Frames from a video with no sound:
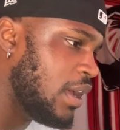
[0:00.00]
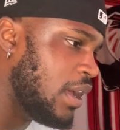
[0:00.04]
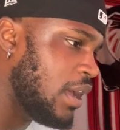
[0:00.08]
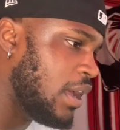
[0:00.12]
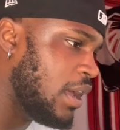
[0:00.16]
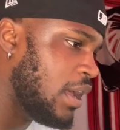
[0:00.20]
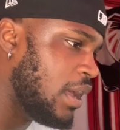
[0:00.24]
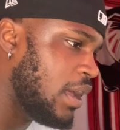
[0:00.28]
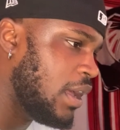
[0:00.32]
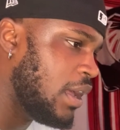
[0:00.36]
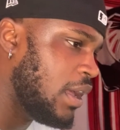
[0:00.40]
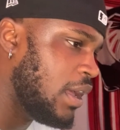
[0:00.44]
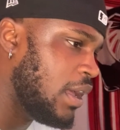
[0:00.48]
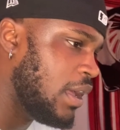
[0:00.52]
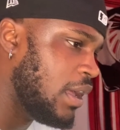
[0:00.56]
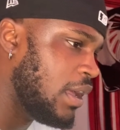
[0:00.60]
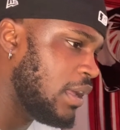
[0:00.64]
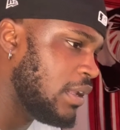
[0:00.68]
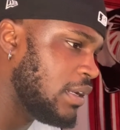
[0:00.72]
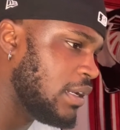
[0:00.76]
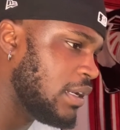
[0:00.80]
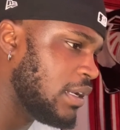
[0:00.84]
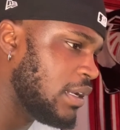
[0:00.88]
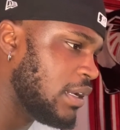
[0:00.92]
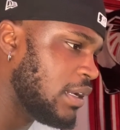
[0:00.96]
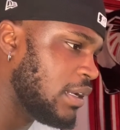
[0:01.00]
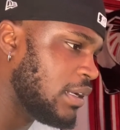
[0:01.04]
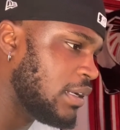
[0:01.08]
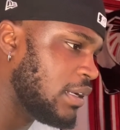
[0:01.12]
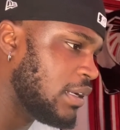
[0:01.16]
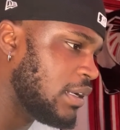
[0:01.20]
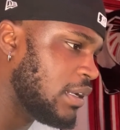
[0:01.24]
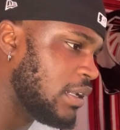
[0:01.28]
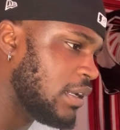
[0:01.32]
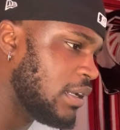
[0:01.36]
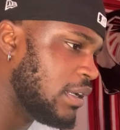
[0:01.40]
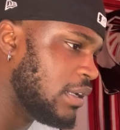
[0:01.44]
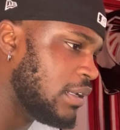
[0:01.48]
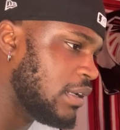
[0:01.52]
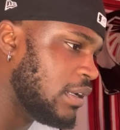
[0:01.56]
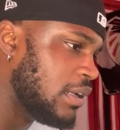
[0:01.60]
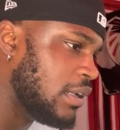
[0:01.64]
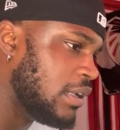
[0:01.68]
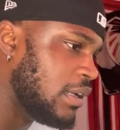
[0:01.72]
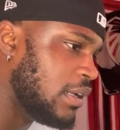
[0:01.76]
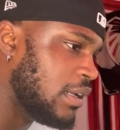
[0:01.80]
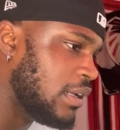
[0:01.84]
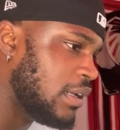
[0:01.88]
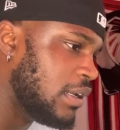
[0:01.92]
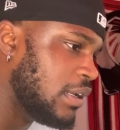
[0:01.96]
Uh, da, da, da, da,
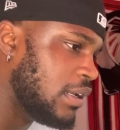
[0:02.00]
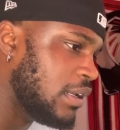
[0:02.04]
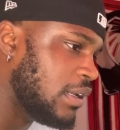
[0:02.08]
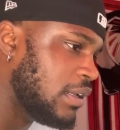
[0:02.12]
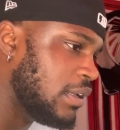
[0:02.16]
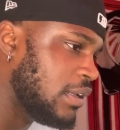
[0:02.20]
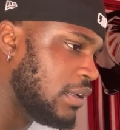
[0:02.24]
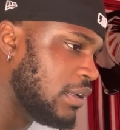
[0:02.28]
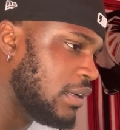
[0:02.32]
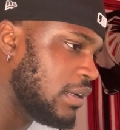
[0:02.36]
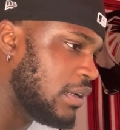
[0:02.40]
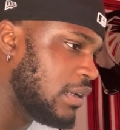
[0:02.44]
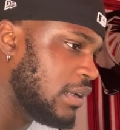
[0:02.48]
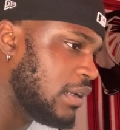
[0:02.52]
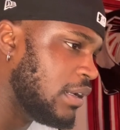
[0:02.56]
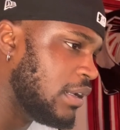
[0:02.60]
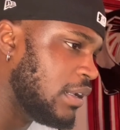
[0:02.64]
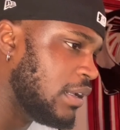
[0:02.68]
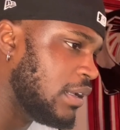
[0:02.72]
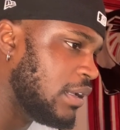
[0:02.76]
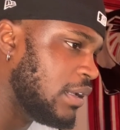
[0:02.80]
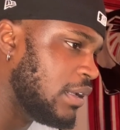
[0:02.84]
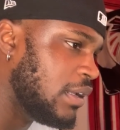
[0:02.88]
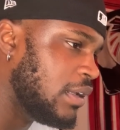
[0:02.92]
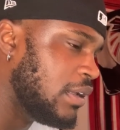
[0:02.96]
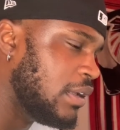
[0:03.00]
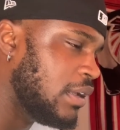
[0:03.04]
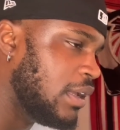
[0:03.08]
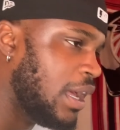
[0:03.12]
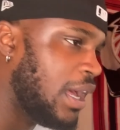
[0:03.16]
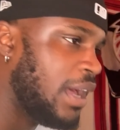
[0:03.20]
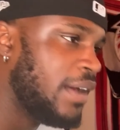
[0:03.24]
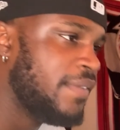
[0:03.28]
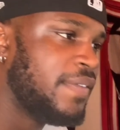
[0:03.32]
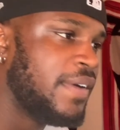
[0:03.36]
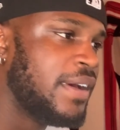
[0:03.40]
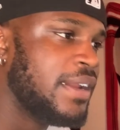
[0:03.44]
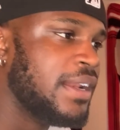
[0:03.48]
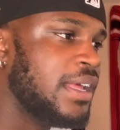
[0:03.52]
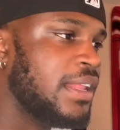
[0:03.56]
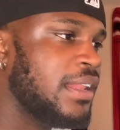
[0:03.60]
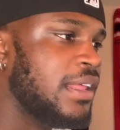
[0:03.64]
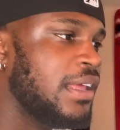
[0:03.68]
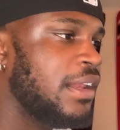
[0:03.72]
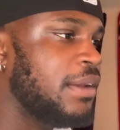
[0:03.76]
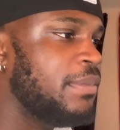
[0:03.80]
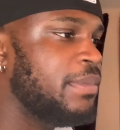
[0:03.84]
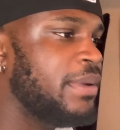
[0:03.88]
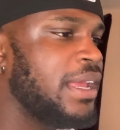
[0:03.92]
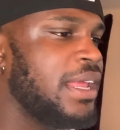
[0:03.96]
da, da. I'll find out
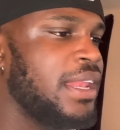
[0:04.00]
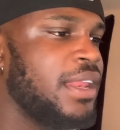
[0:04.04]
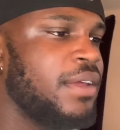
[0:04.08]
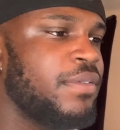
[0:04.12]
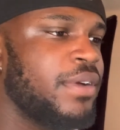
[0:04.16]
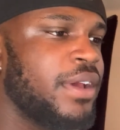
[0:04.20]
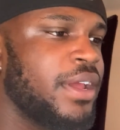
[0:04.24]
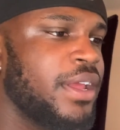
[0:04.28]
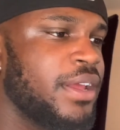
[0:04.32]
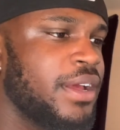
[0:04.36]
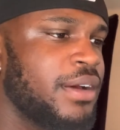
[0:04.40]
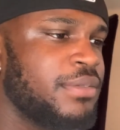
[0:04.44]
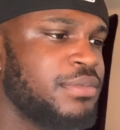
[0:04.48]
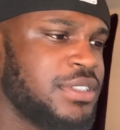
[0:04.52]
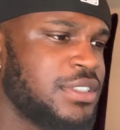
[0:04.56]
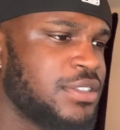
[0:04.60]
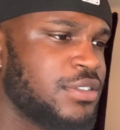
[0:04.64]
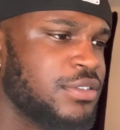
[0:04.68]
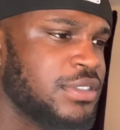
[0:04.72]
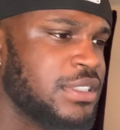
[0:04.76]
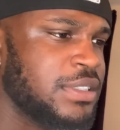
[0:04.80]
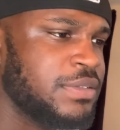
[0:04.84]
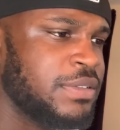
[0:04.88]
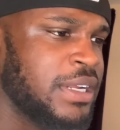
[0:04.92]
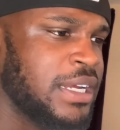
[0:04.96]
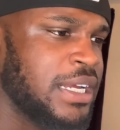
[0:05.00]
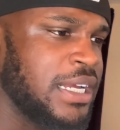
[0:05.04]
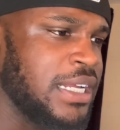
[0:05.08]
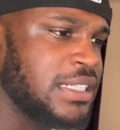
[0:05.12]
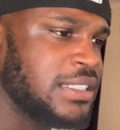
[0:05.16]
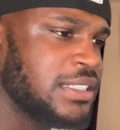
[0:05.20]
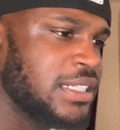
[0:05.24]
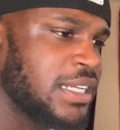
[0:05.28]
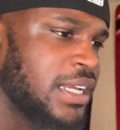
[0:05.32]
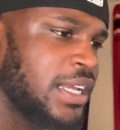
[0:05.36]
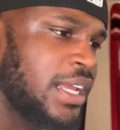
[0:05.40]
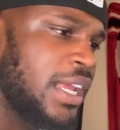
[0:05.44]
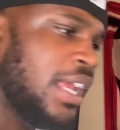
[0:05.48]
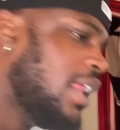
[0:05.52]
later. But anyway, I'm just gonna say what I had to say.